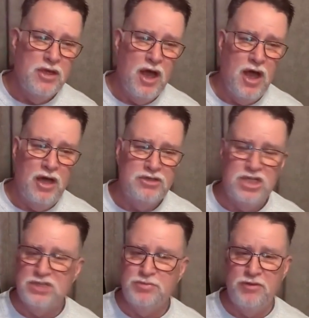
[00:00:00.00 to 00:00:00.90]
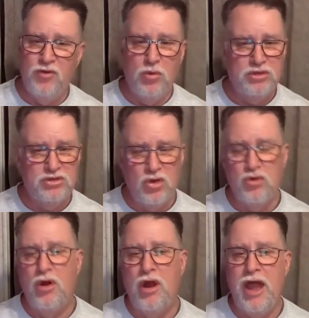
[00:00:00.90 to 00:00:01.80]
uh, just before we sold
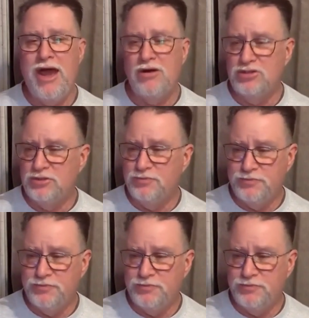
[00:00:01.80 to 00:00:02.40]
our house.